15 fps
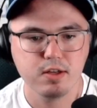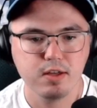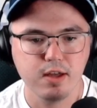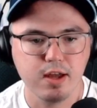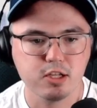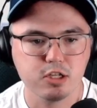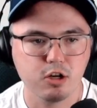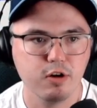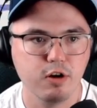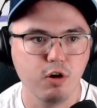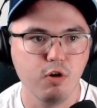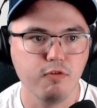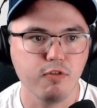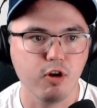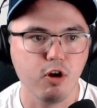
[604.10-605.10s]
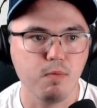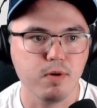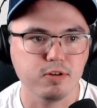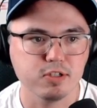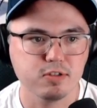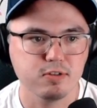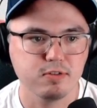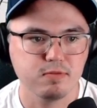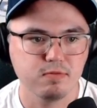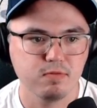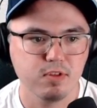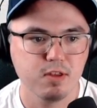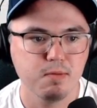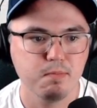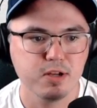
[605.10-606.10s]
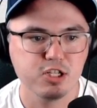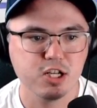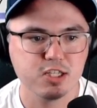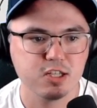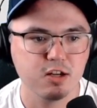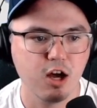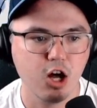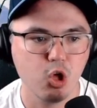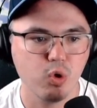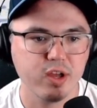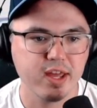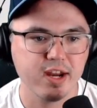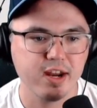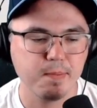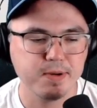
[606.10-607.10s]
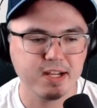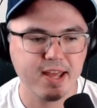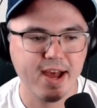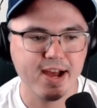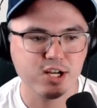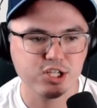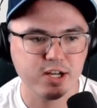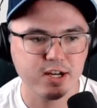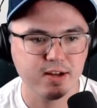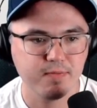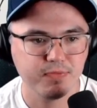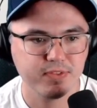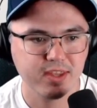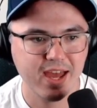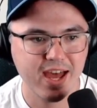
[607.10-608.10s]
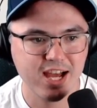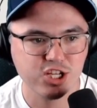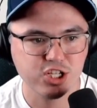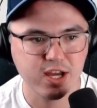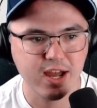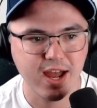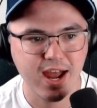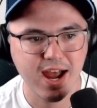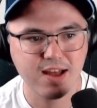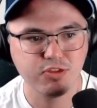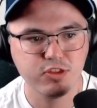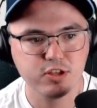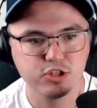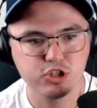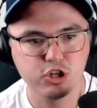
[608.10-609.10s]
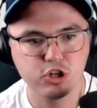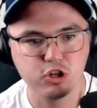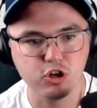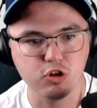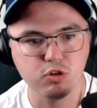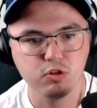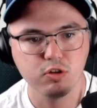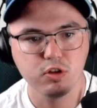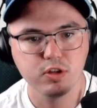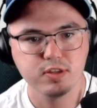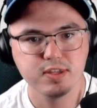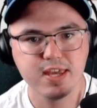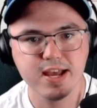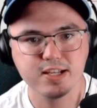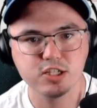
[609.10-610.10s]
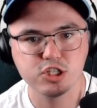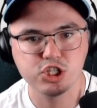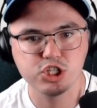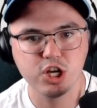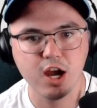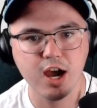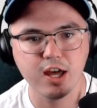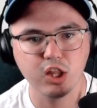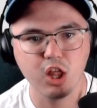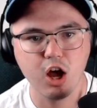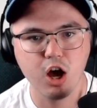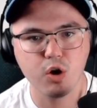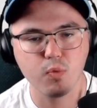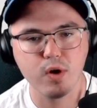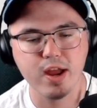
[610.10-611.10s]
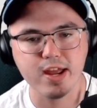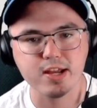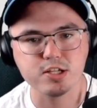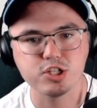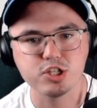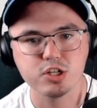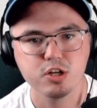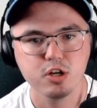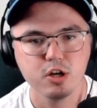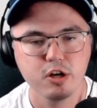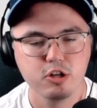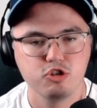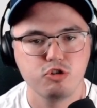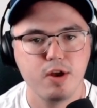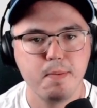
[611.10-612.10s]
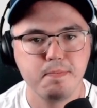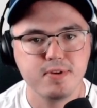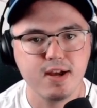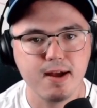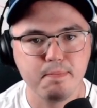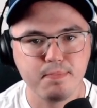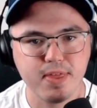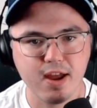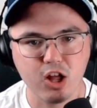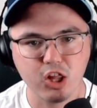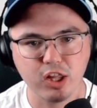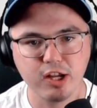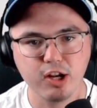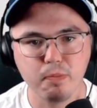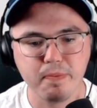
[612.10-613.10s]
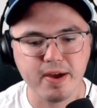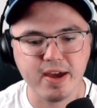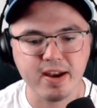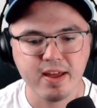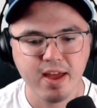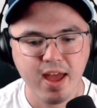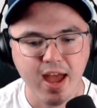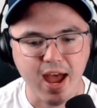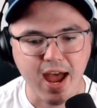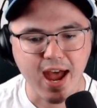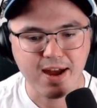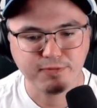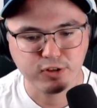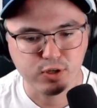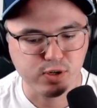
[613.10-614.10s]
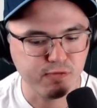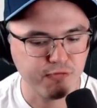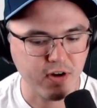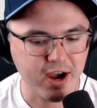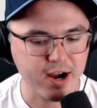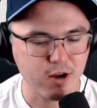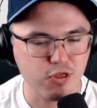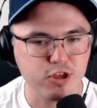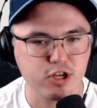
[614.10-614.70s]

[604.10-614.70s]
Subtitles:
and turn it over almost. But Justin Hall will get it up to Kasha. Kasha at the circle. Takes a shot, long range. Tripped up there a little bit after he fired the